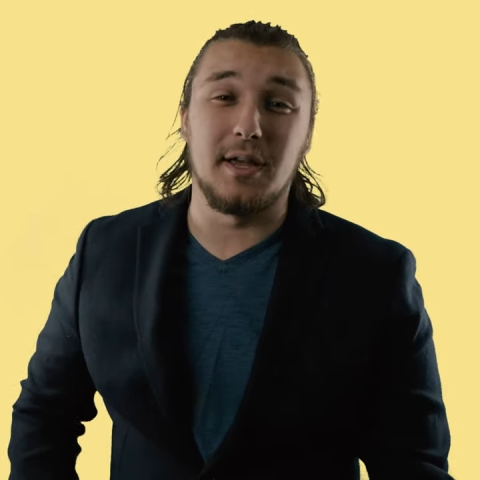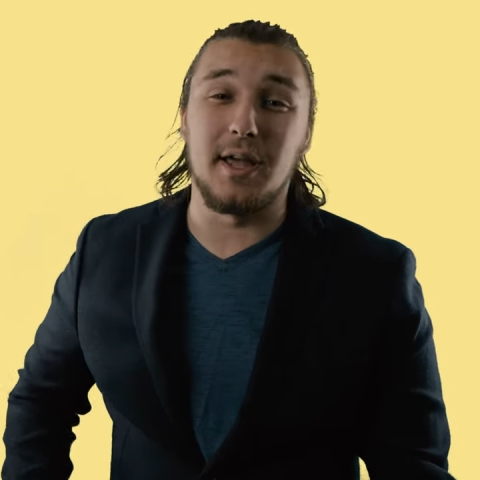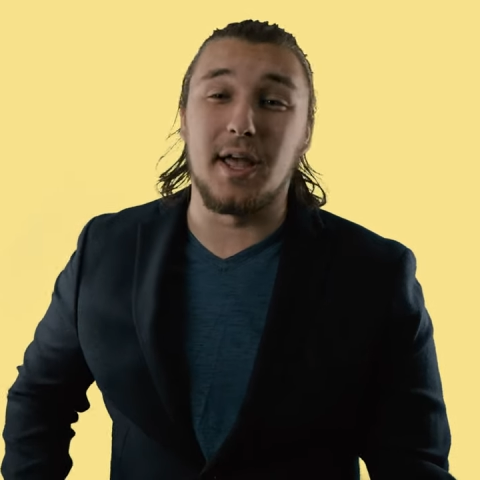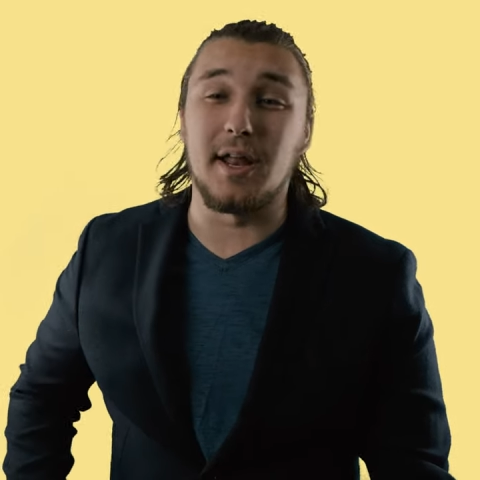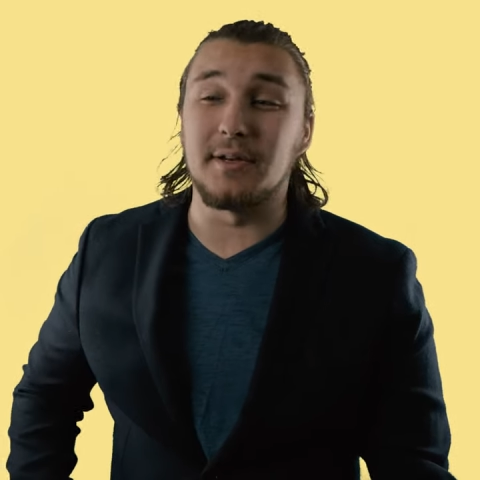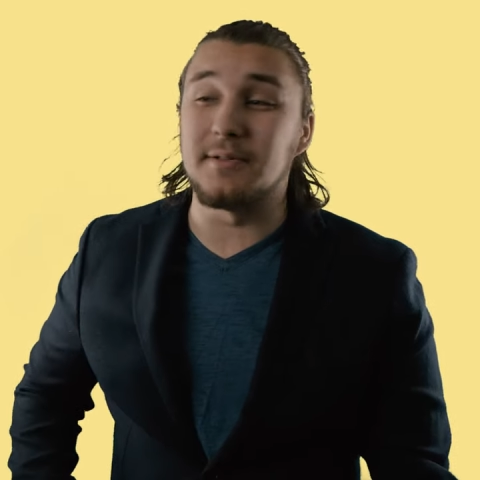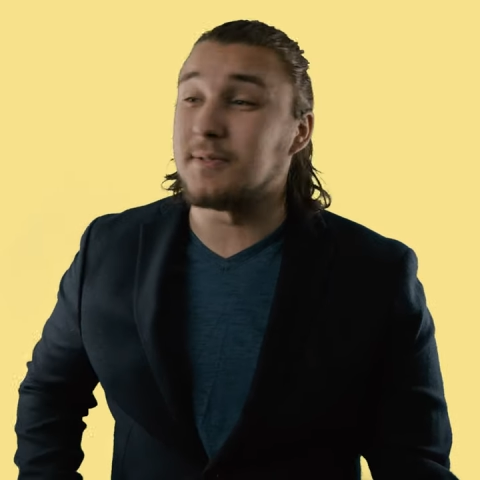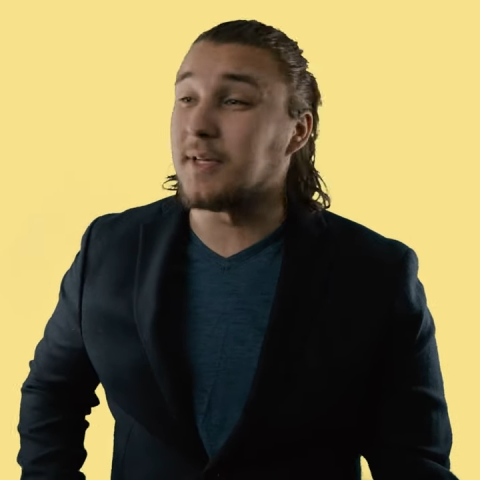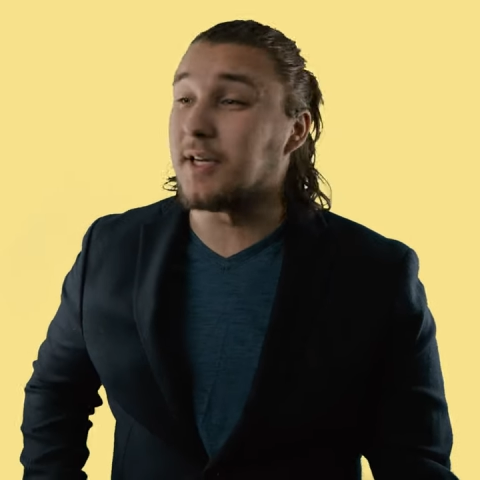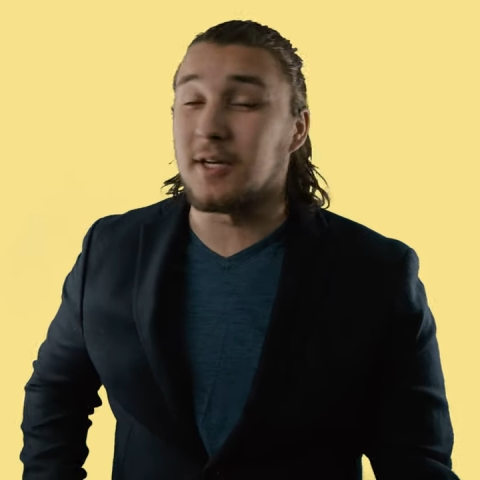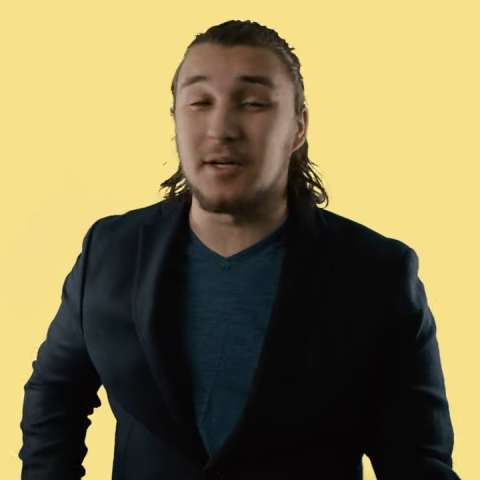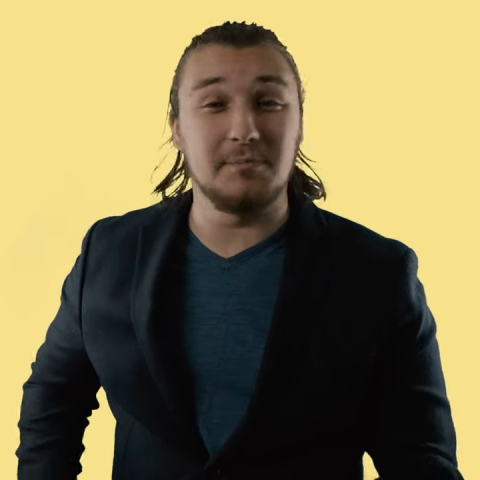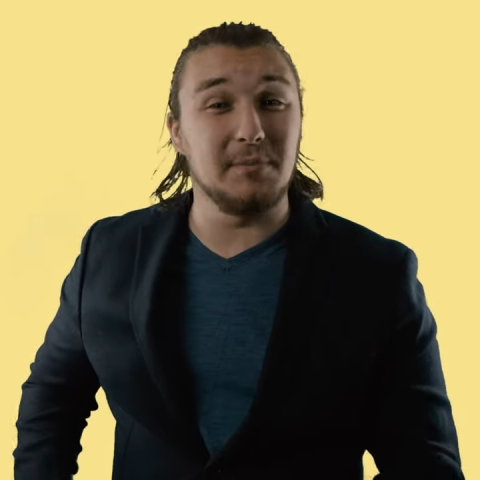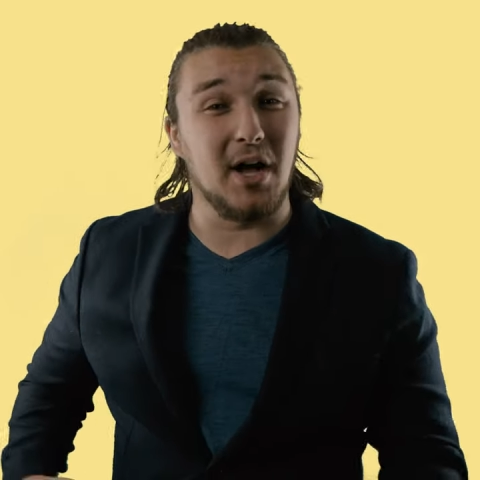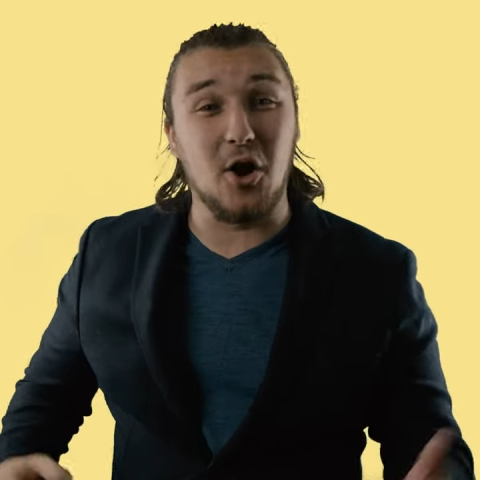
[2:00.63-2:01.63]
And
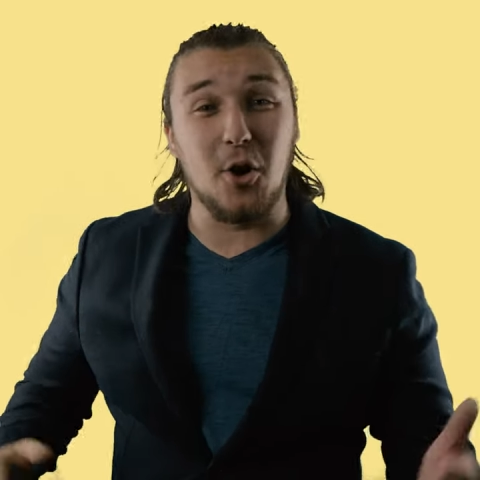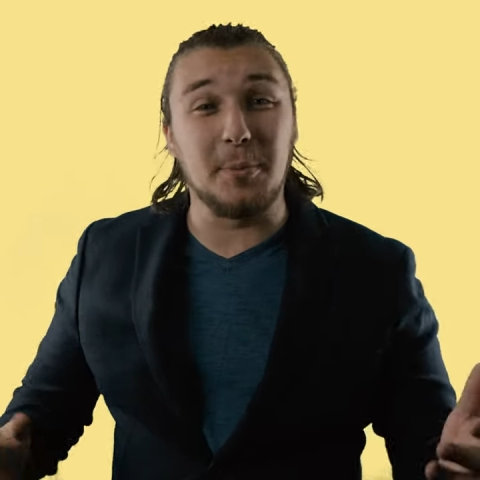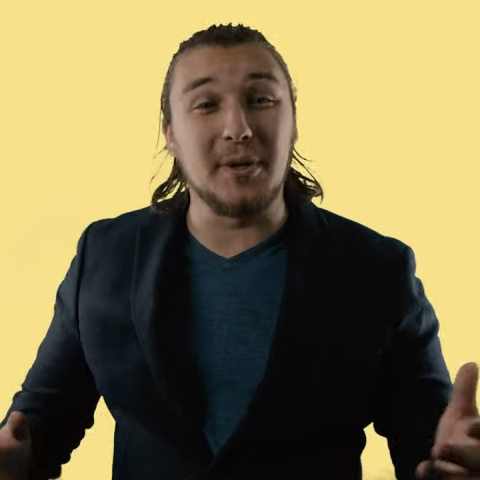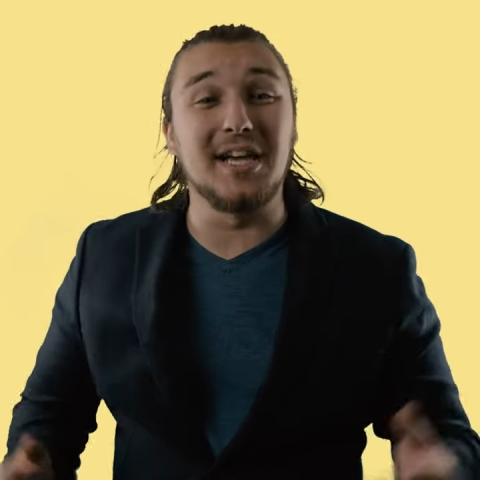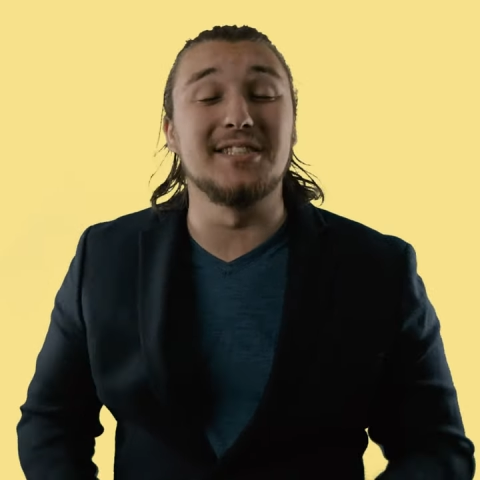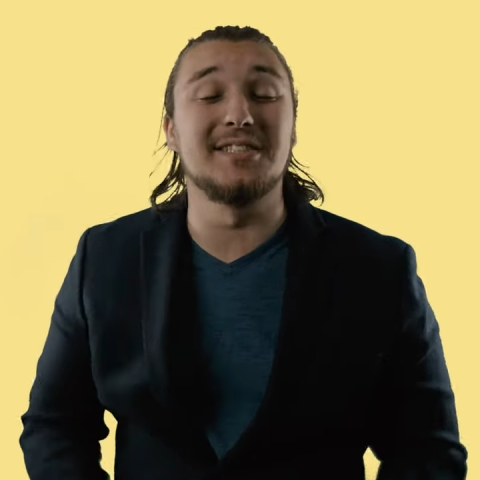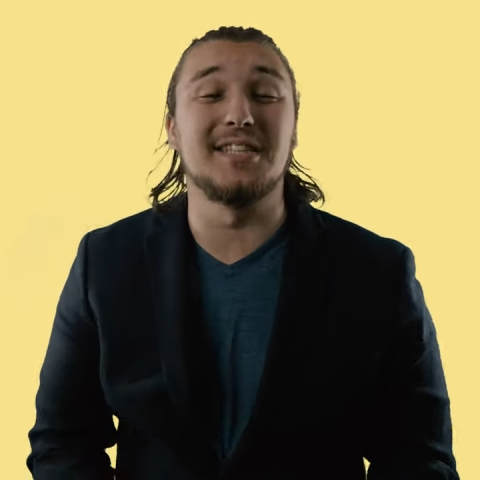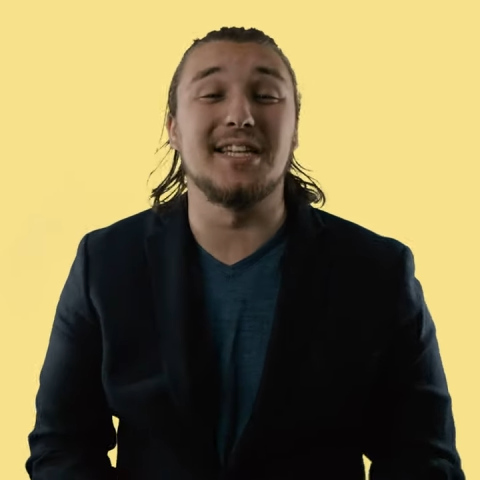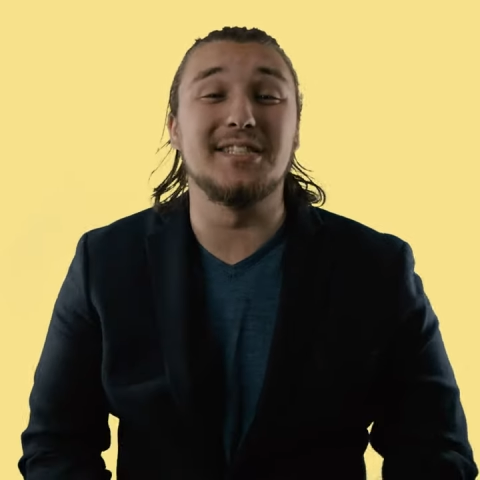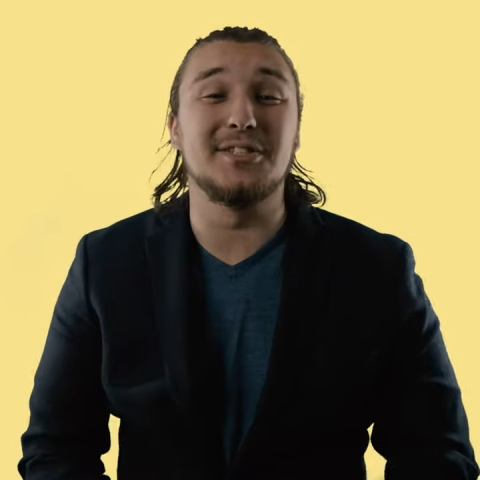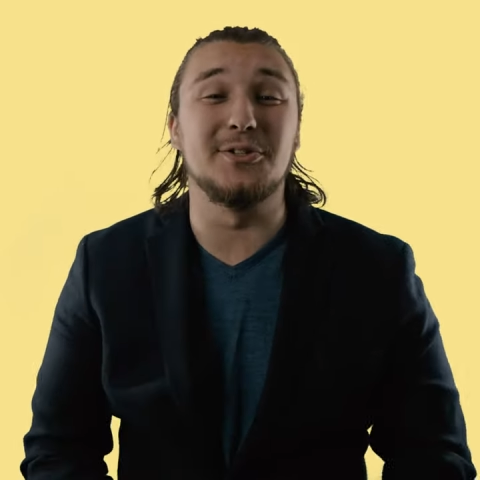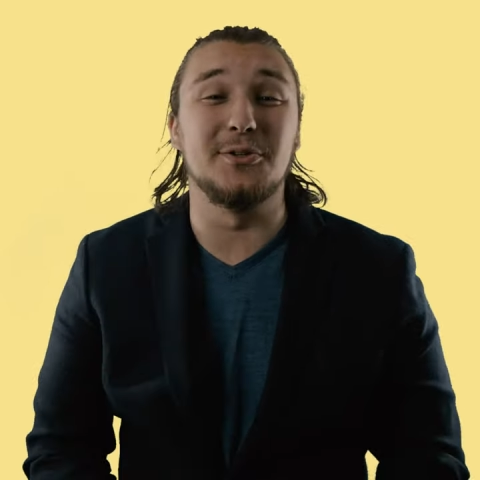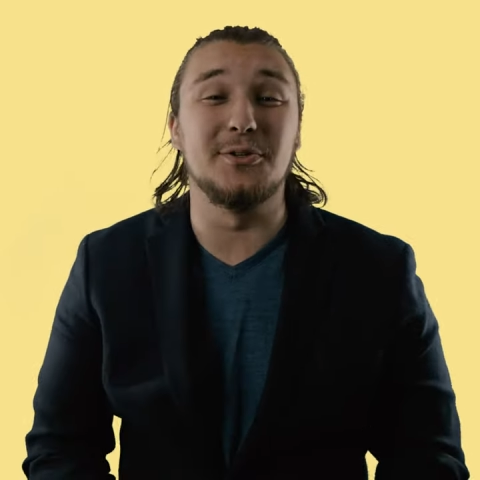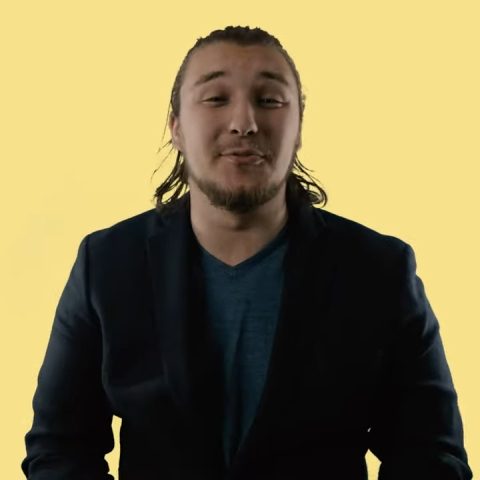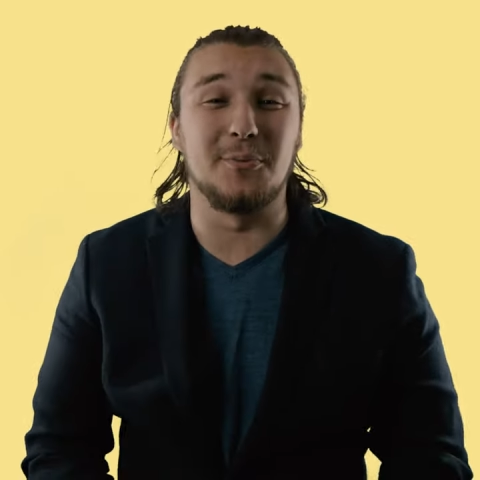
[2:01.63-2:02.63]
I hope you guys stay tuned